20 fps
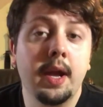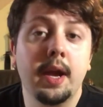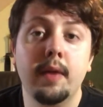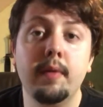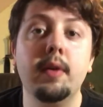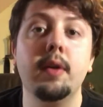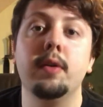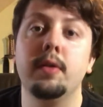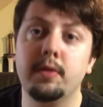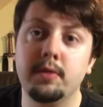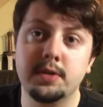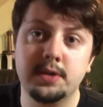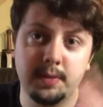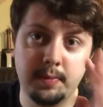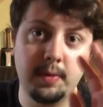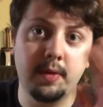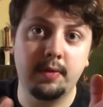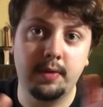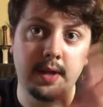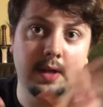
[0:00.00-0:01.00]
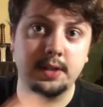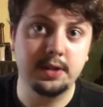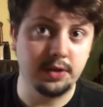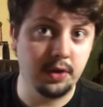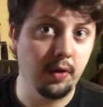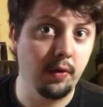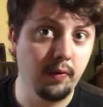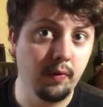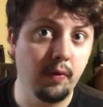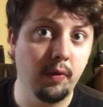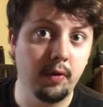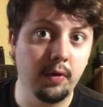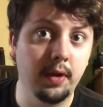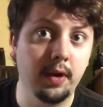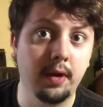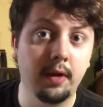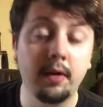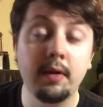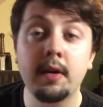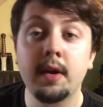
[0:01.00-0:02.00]
You know, there are some new things to go for
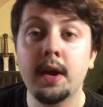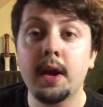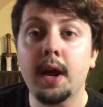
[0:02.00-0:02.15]
there,